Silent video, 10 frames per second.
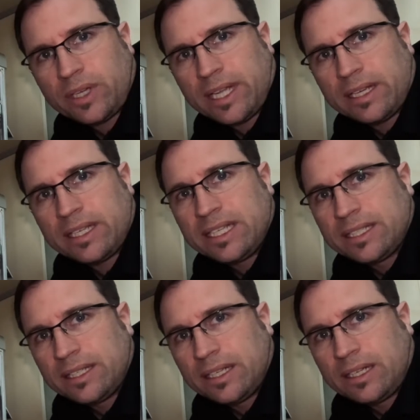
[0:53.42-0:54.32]
can
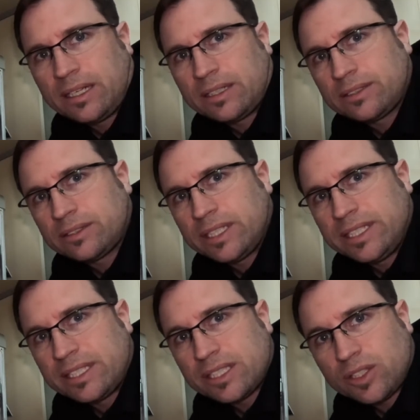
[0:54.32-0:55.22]
uh,
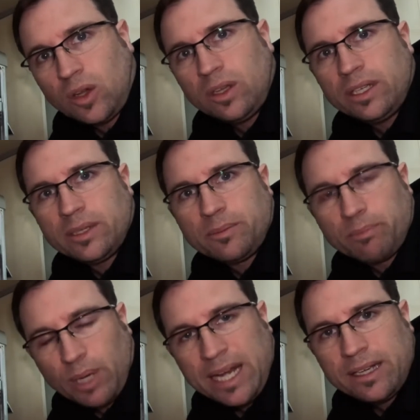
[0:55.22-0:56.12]
install a
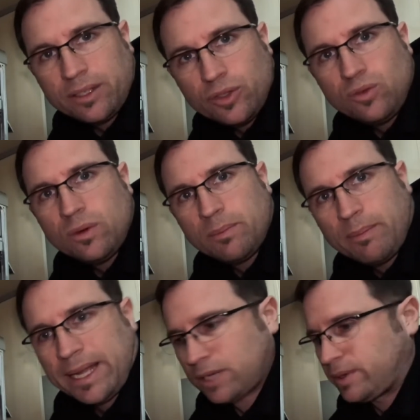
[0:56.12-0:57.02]
brand new
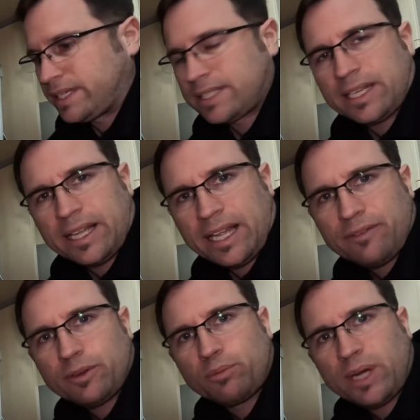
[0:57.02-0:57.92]
macOS and I
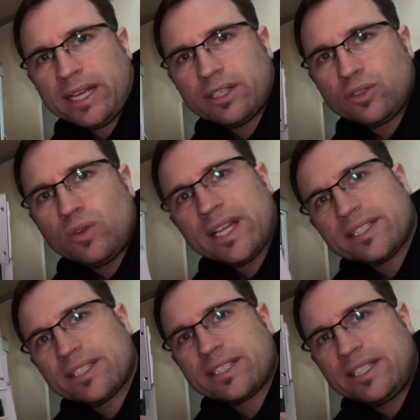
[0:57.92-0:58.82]
have a brand new
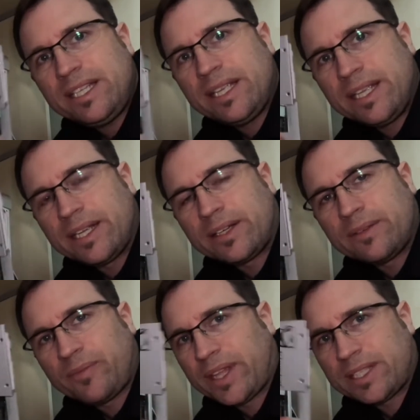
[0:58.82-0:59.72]
SSD
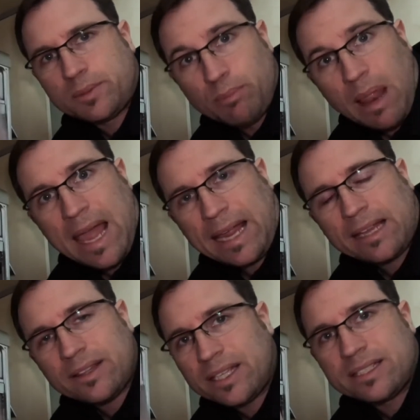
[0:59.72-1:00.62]
here that is
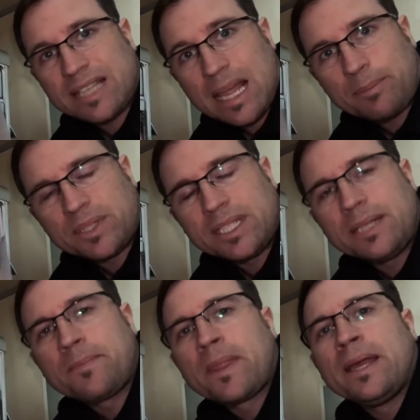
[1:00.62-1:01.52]
blank that is
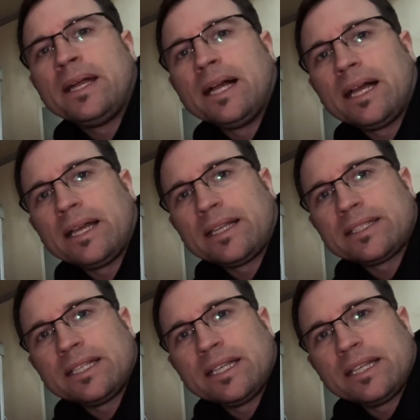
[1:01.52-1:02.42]
empty
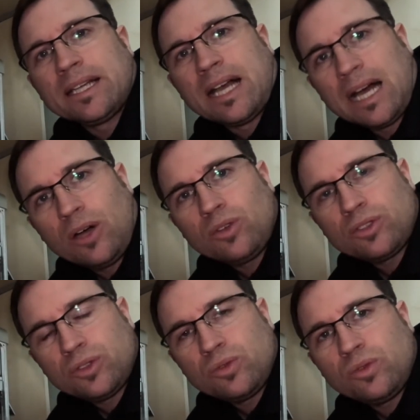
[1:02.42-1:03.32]
and how
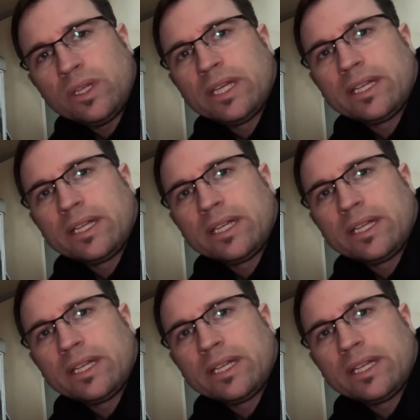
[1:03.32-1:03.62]
to